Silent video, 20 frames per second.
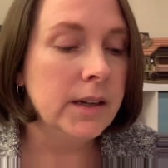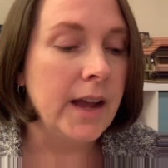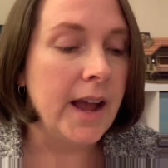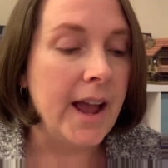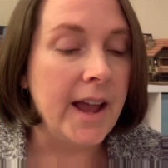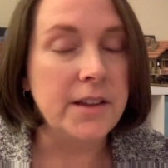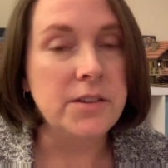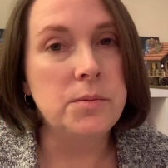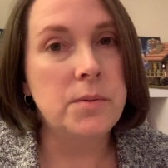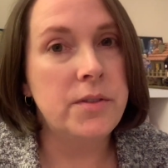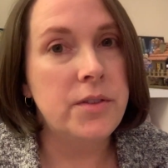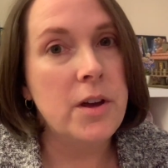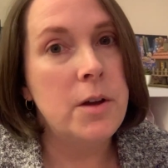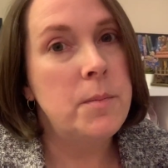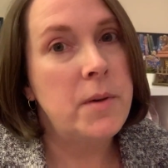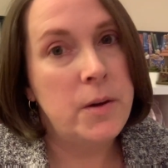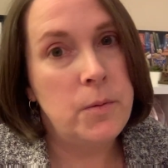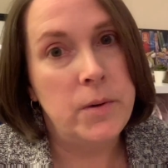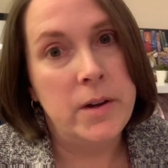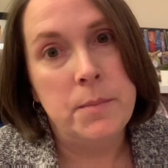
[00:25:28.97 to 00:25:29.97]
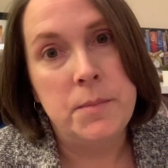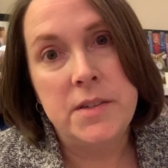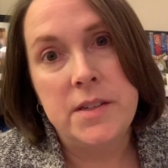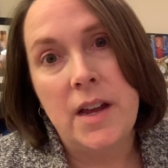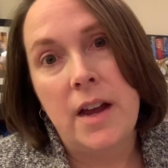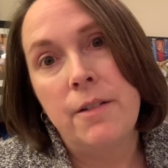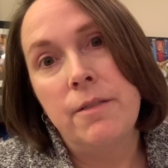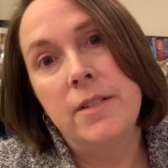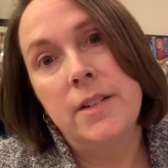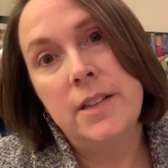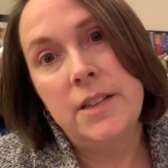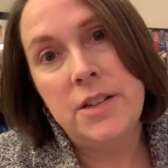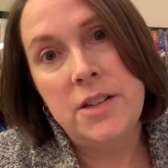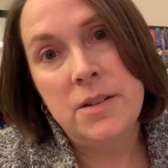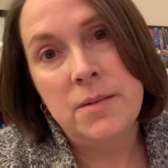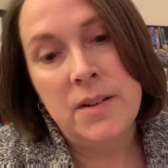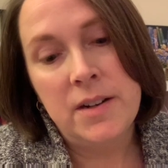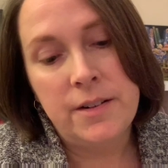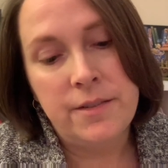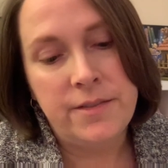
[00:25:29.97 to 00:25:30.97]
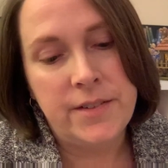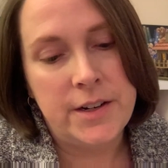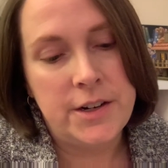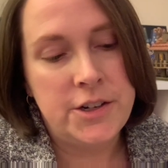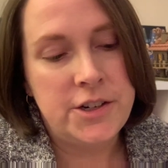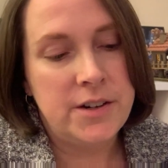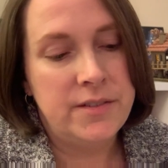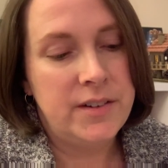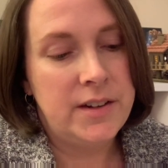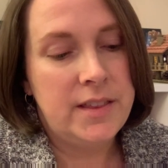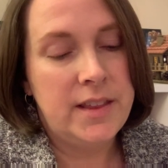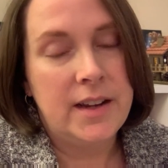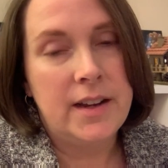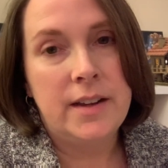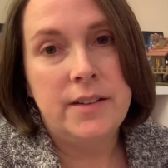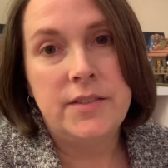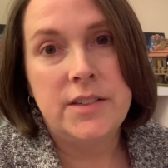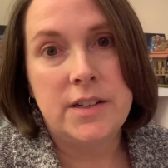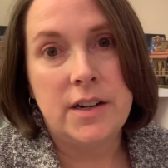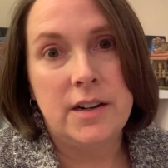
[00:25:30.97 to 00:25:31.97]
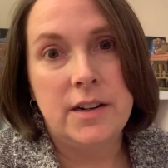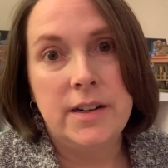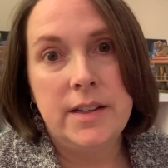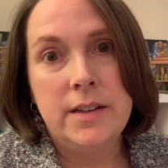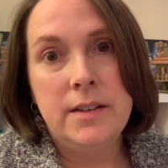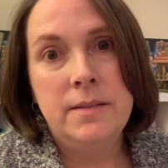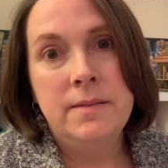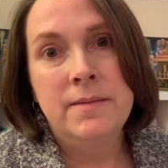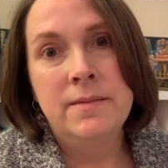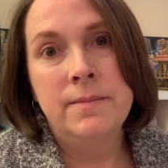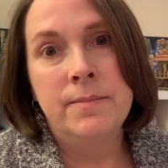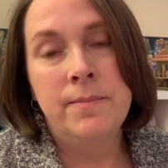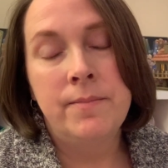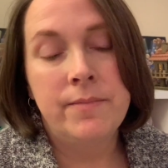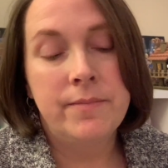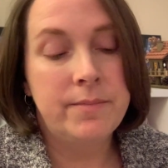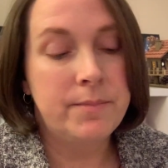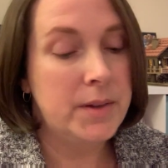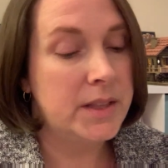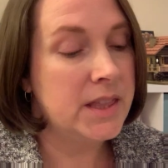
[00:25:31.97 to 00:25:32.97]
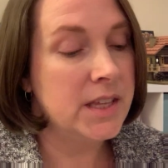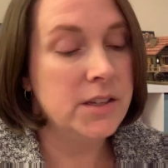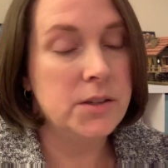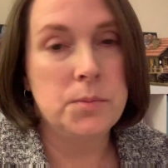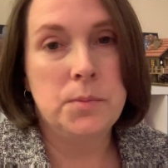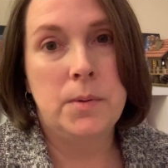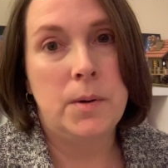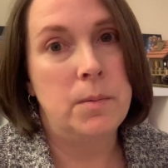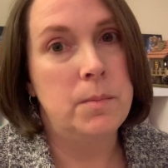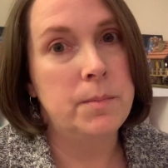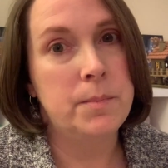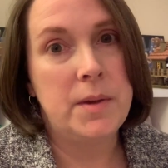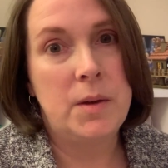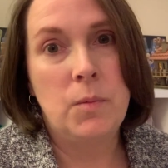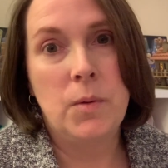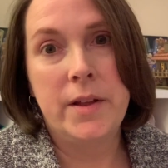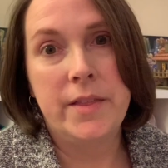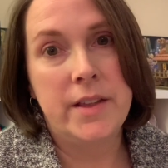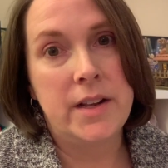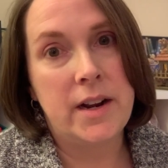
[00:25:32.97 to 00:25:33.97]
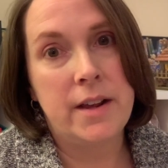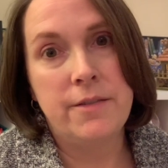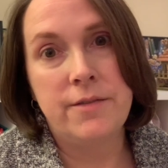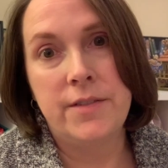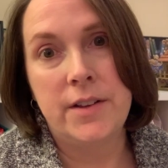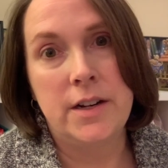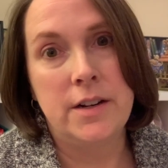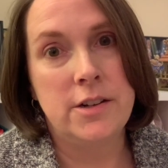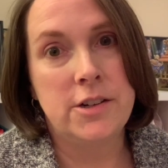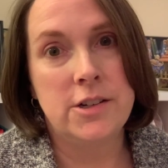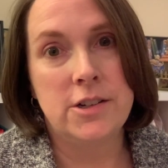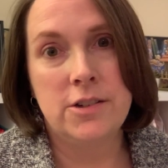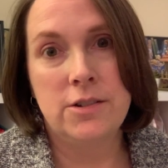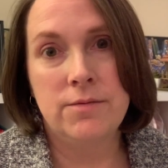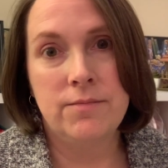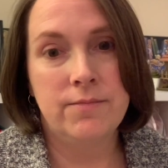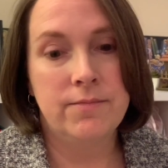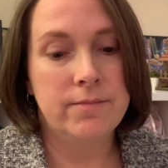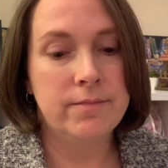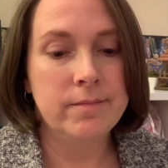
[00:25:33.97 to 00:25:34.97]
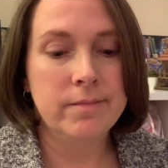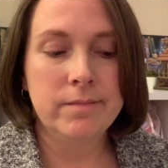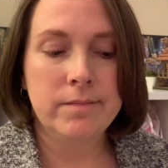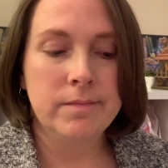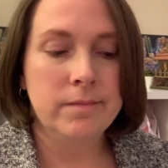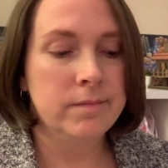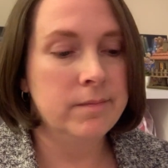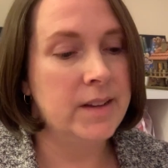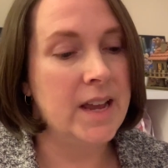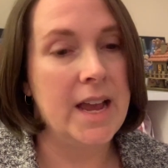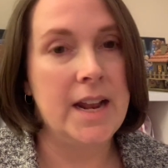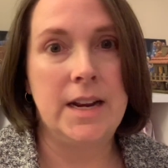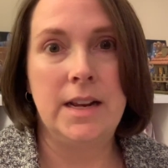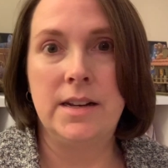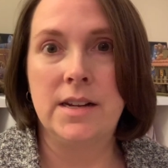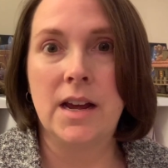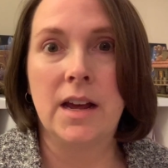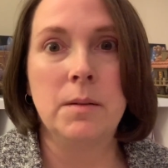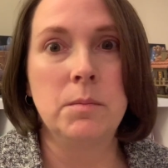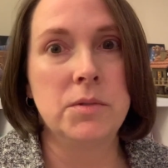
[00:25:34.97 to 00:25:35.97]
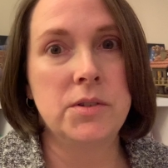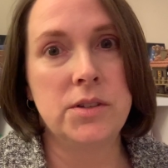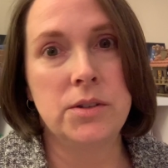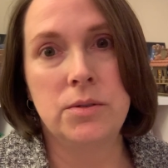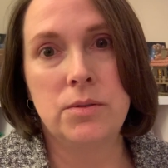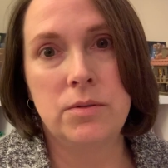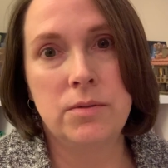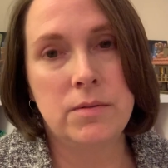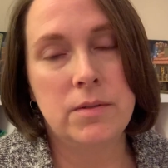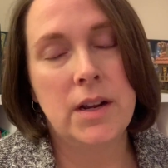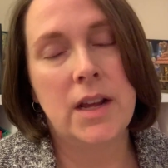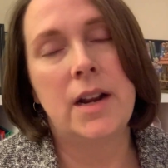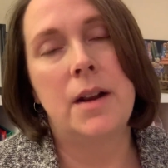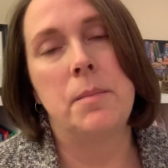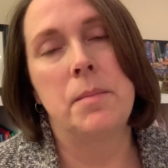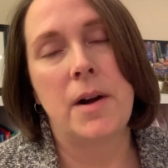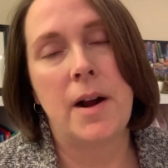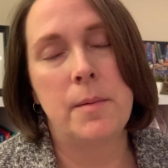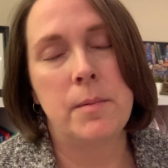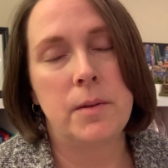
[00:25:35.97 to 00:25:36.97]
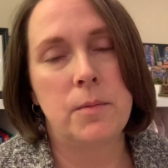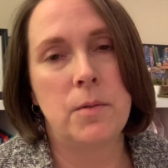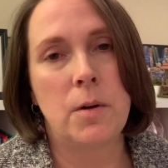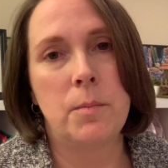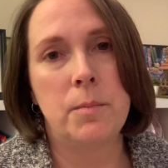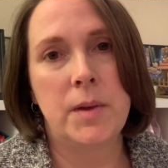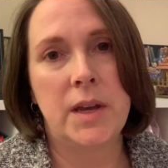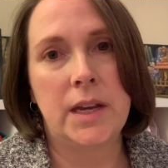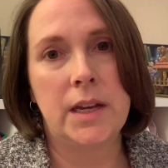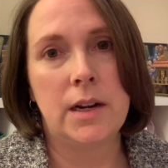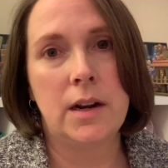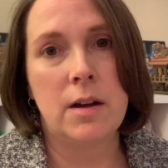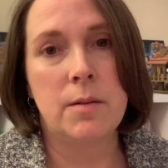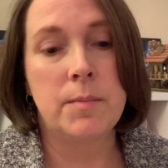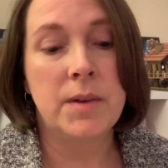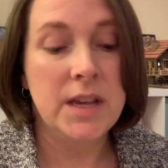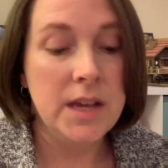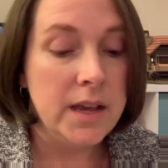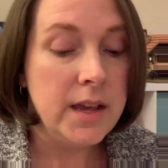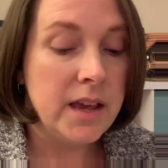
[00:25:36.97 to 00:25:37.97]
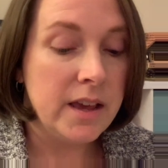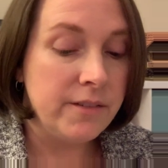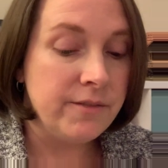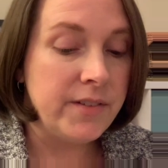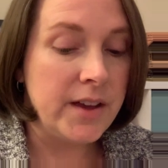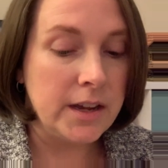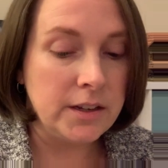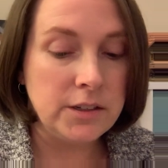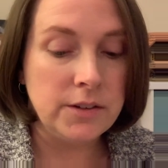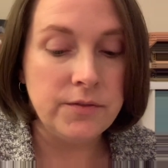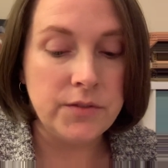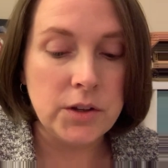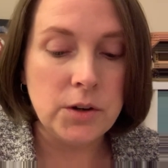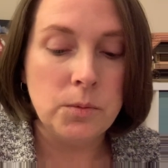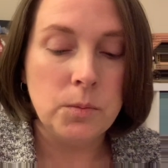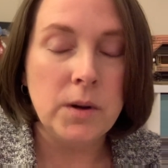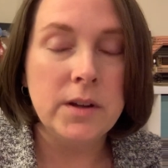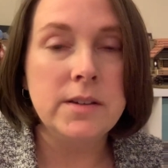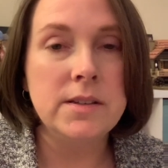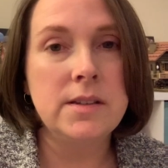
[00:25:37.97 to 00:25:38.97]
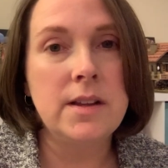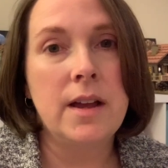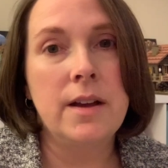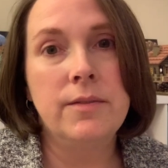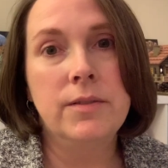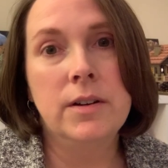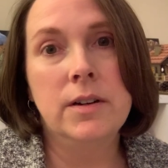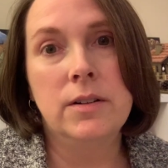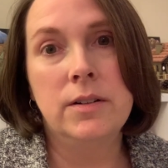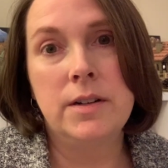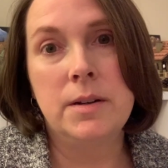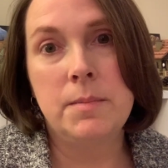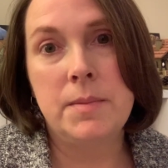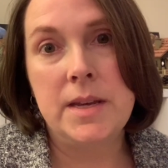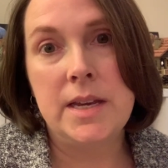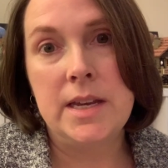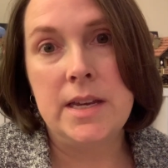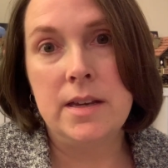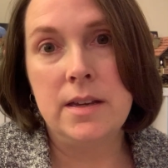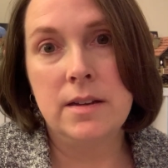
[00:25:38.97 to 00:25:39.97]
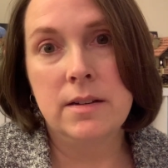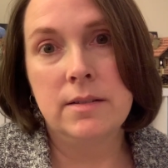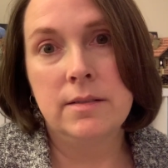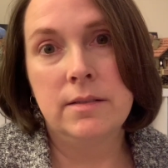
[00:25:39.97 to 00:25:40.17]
As with all my WIPs, I really do want to finish everything I've started, but this won't be one that I finish anytime soon, and I probably won't pick it up. In fact, if there was ever going to be